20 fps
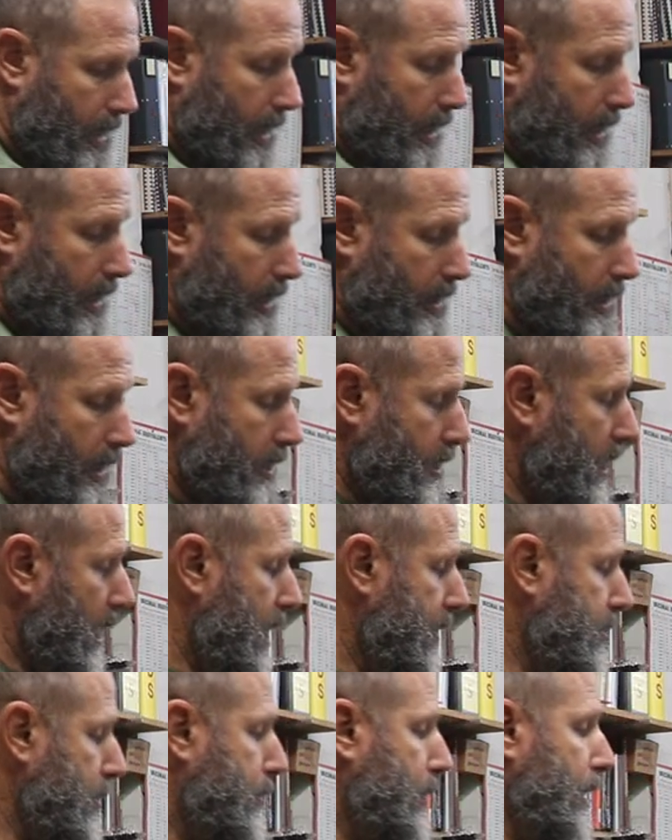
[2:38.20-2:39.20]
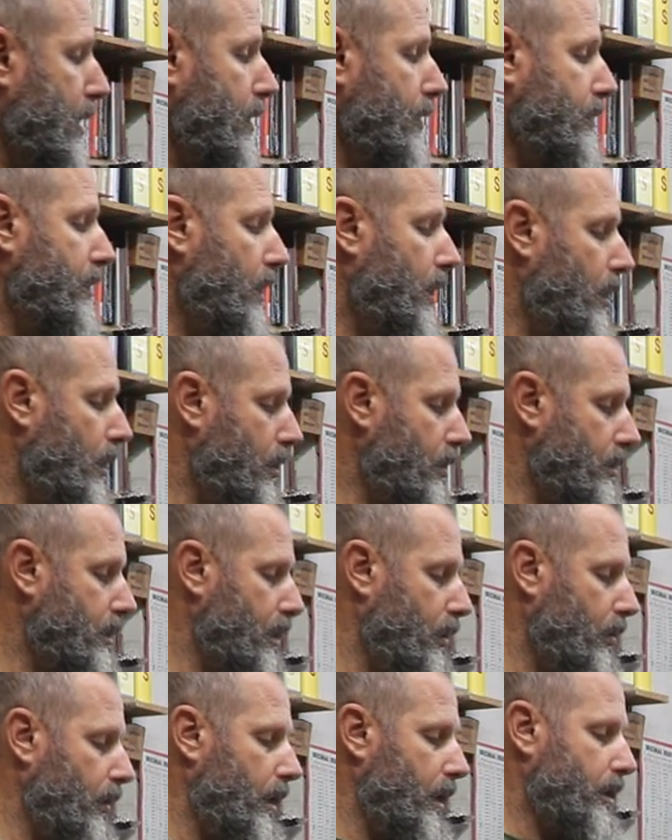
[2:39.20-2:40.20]
It does have a pair of tongs
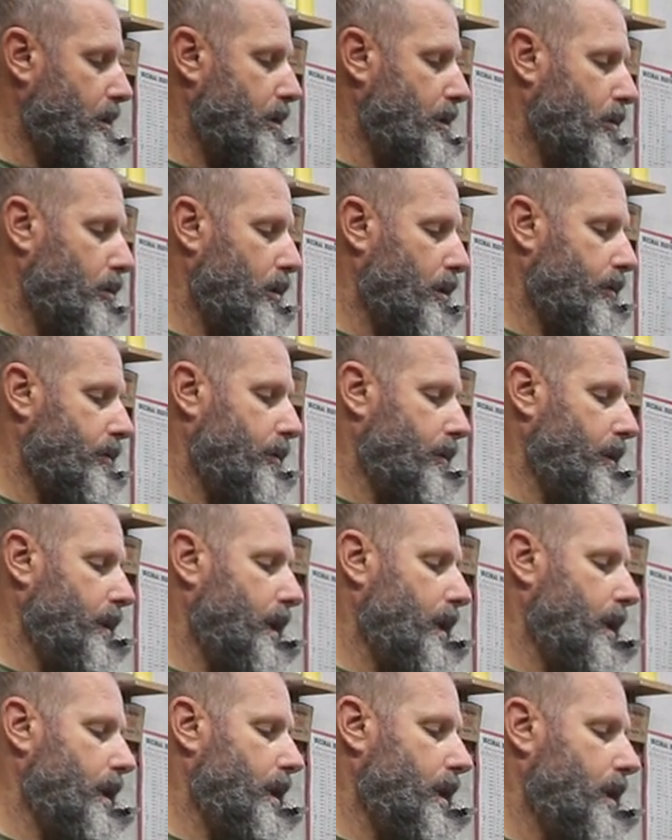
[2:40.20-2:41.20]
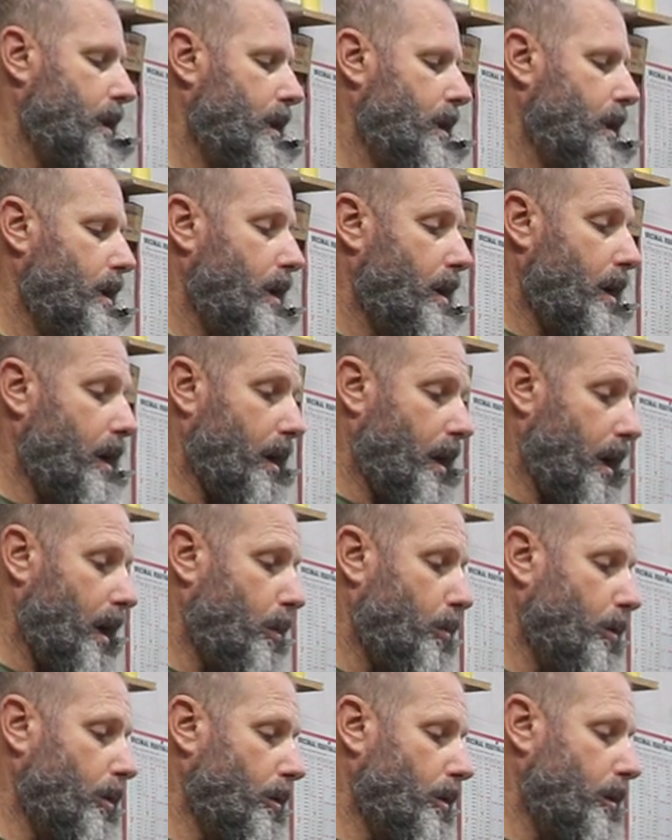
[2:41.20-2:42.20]
that will actually work for that. I
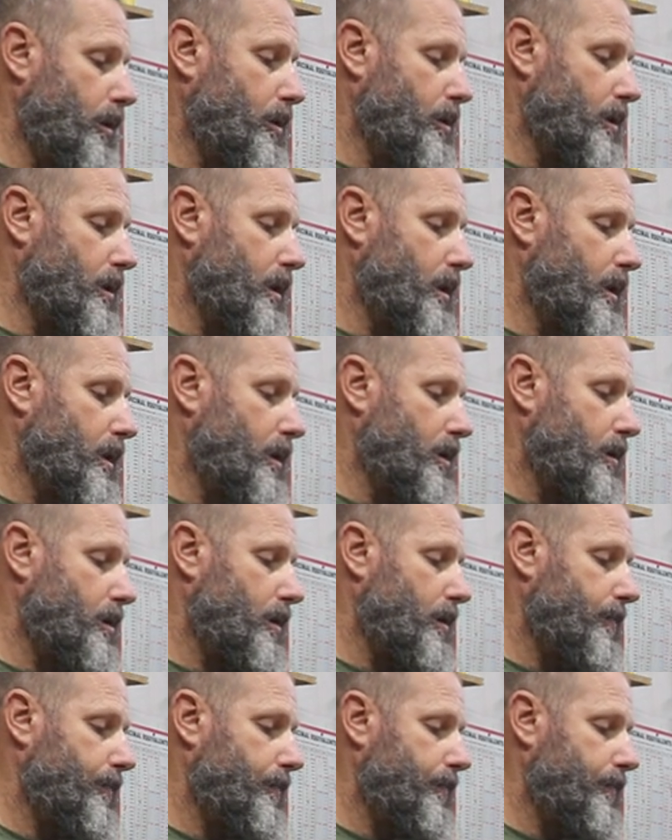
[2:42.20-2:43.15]
will use these.